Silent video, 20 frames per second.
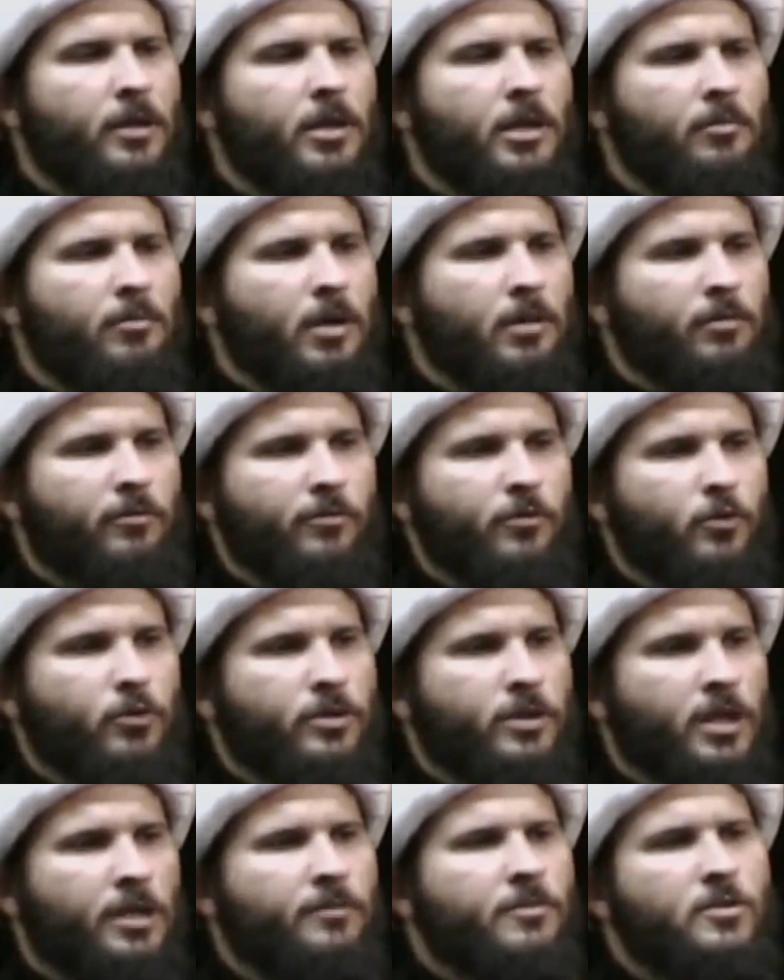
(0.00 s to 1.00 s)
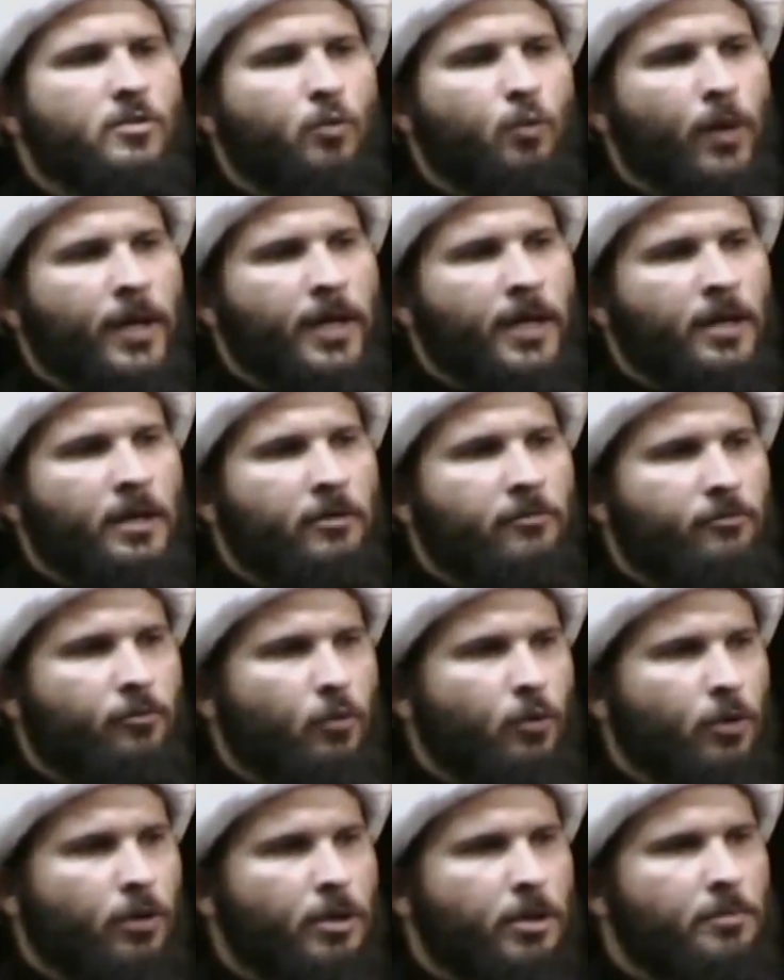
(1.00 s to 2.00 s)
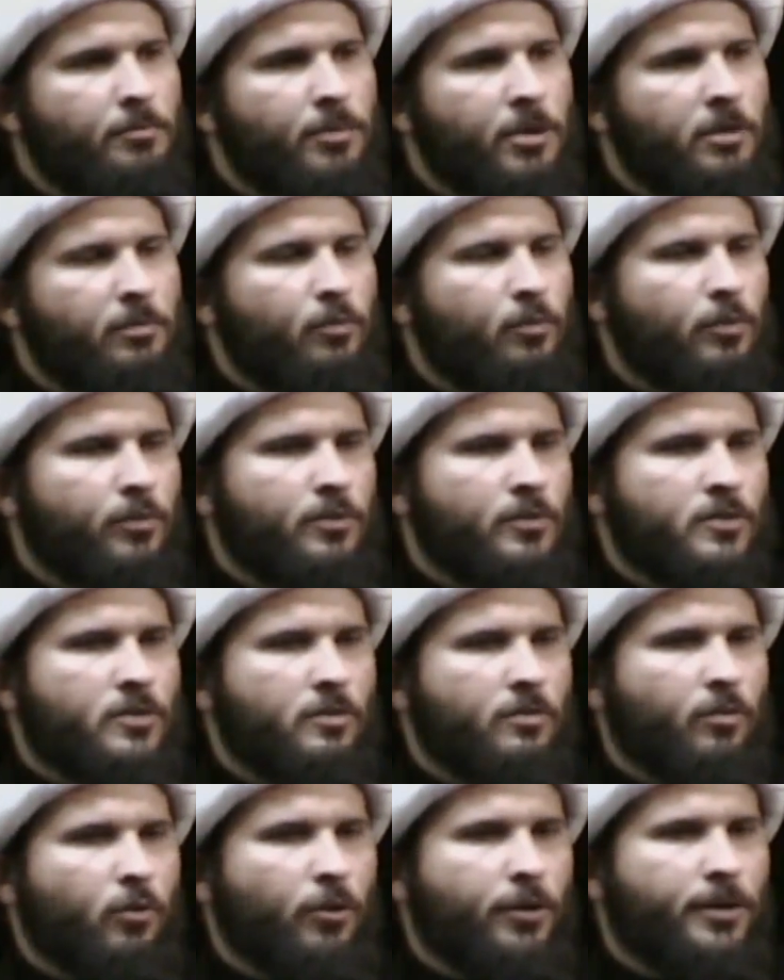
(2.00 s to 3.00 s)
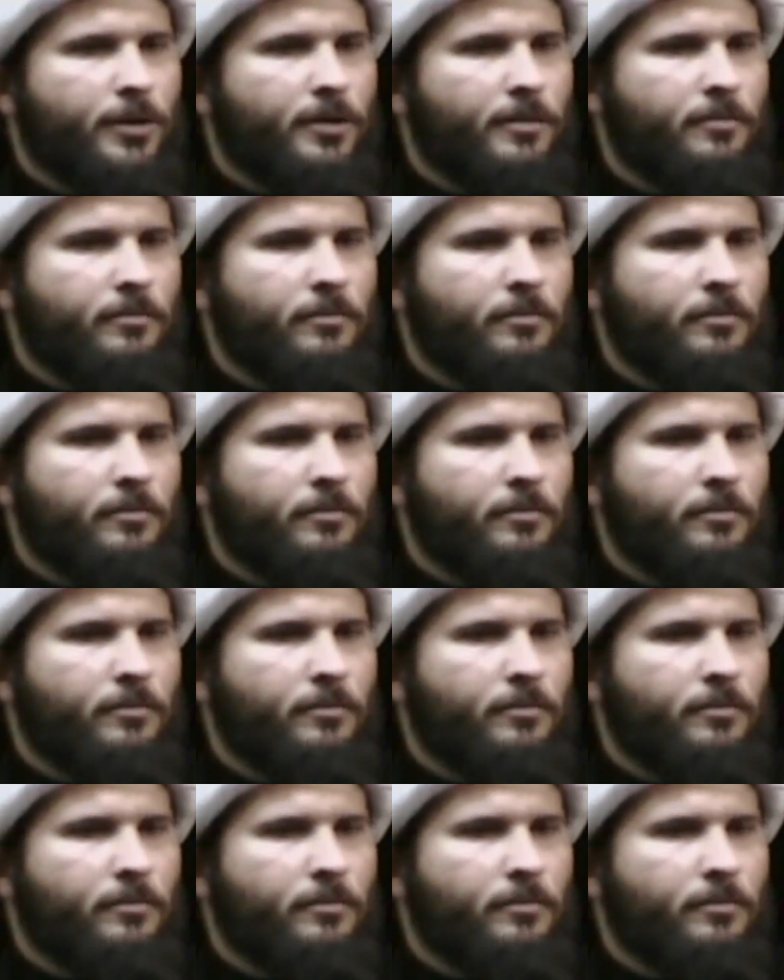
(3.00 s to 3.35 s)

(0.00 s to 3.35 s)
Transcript: the imam of your time is waiting for people to support him.